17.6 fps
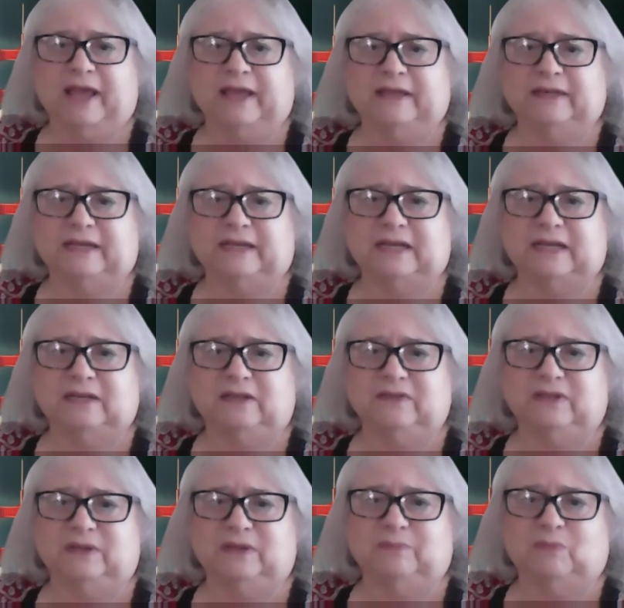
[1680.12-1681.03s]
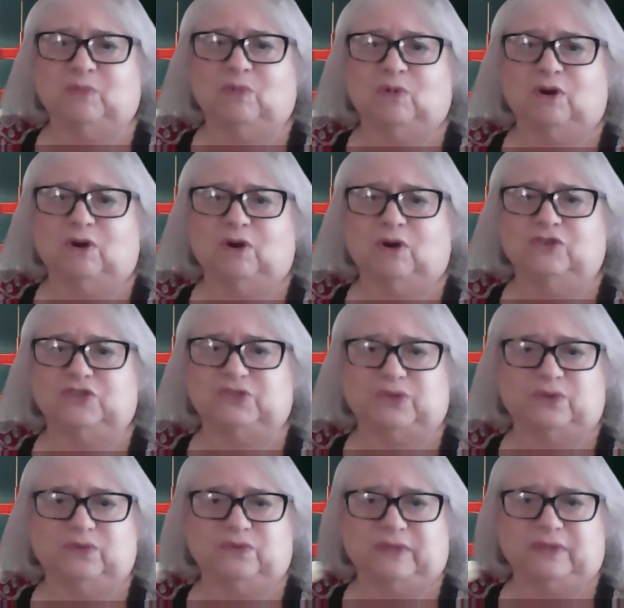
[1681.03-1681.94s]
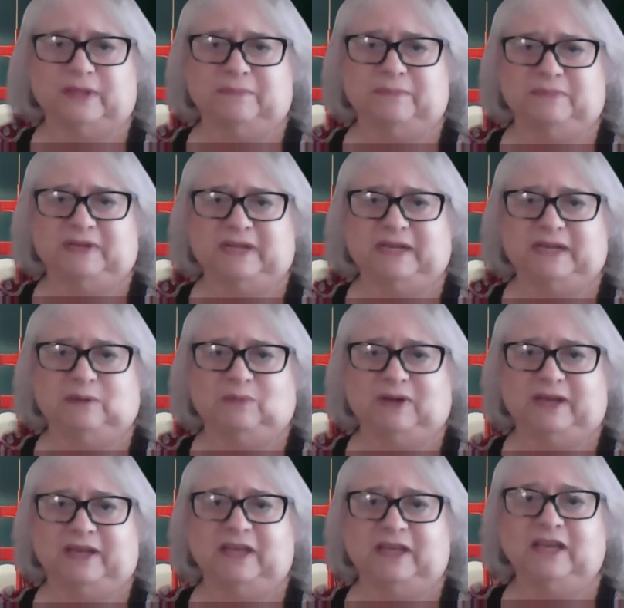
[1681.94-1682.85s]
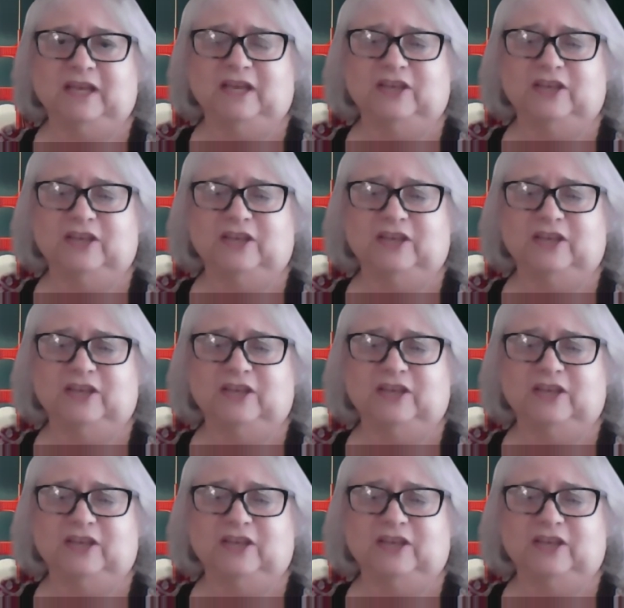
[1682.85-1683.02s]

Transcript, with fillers: and cuddle them or soothe them in any way.